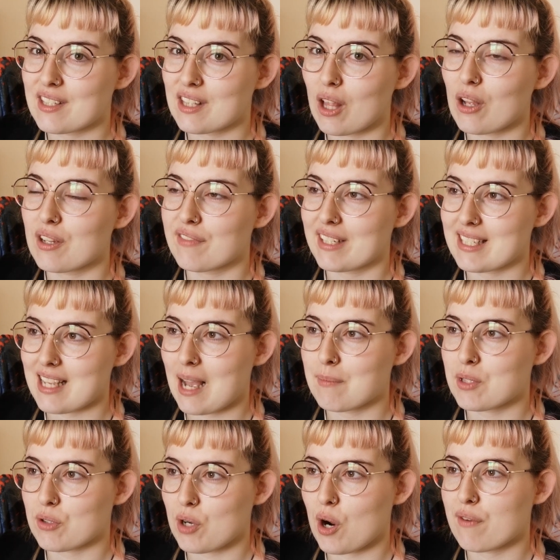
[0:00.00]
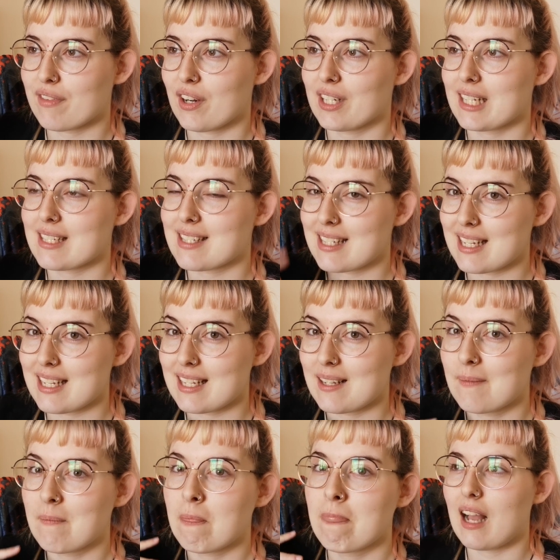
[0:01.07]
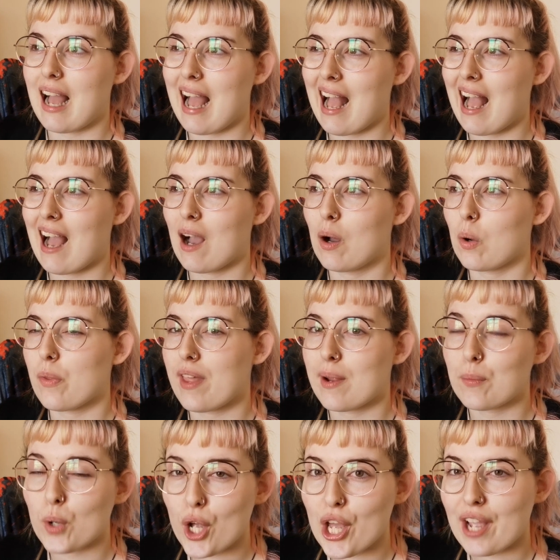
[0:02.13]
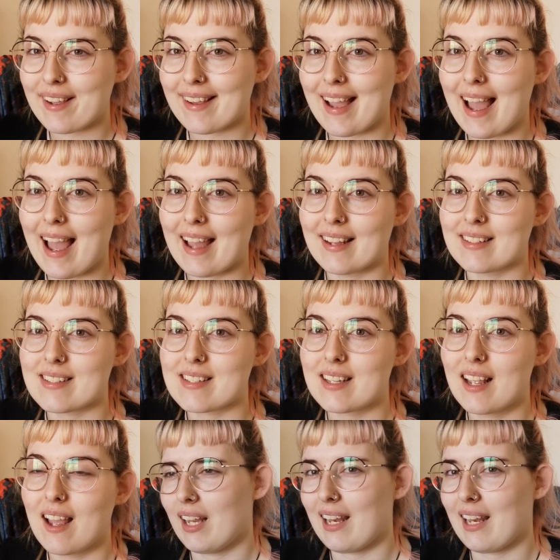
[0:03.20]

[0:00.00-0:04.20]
lot of exams are over and I see how they work and